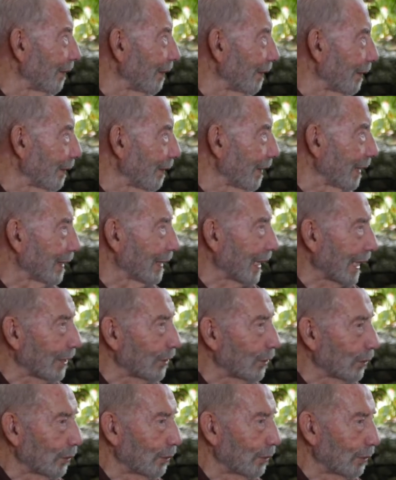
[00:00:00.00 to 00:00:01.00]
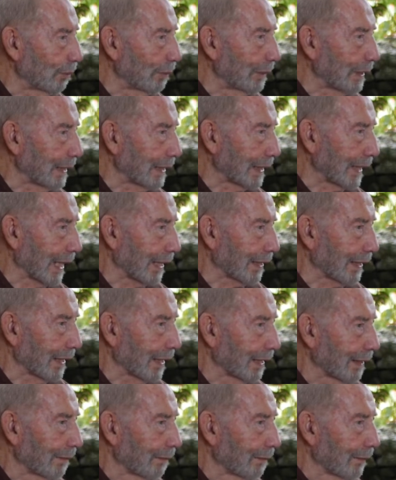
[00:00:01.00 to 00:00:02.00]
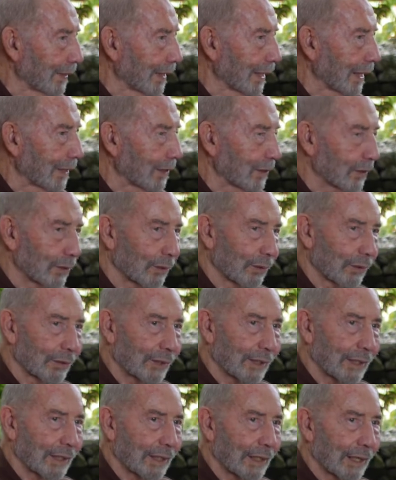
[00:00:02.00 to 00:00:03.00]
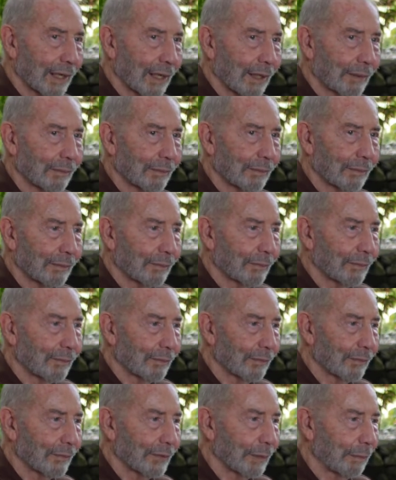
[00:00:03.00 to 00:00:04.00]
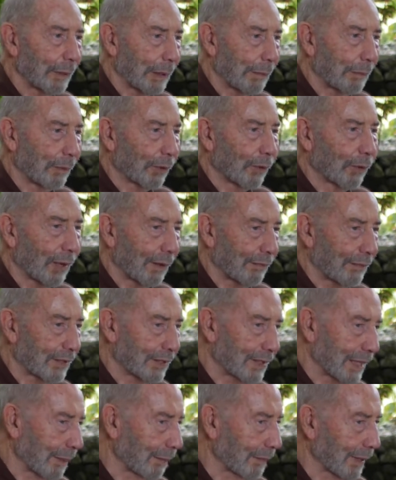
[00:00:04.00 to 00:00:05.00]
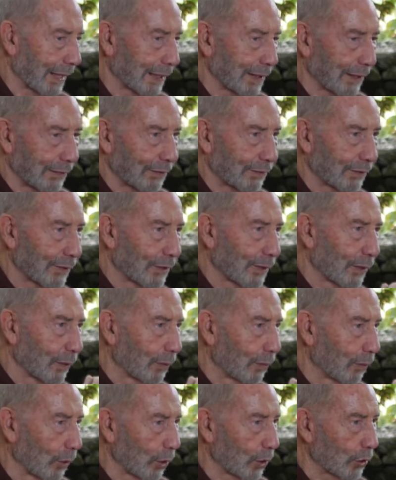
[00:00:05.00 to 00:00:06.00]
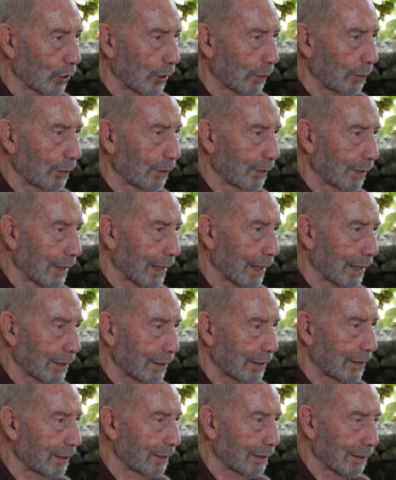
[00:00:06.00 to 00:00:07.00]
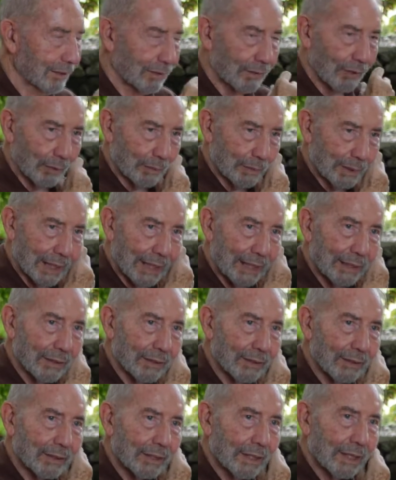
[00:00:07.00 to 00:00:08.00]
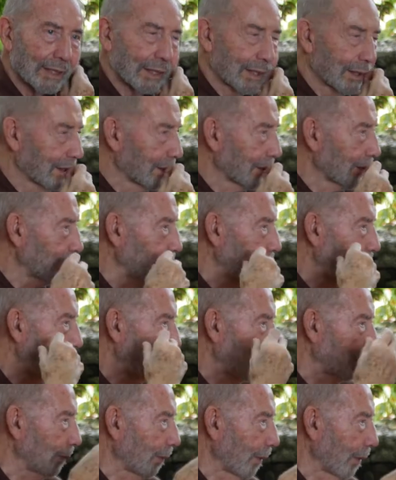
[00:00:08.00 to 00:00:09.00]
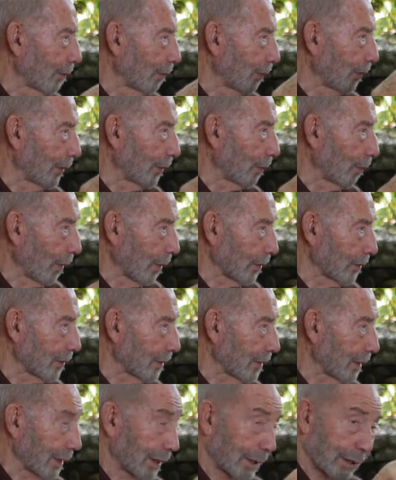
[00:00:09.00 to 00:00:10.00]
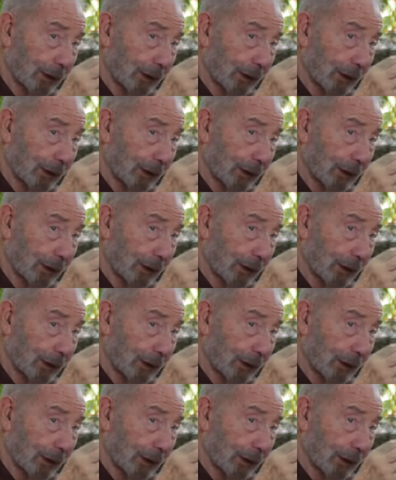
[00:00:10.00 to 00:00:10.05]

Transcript: they tend to meet together. And so the people who have the same kind of worship as Solomon Islands would be were the ones like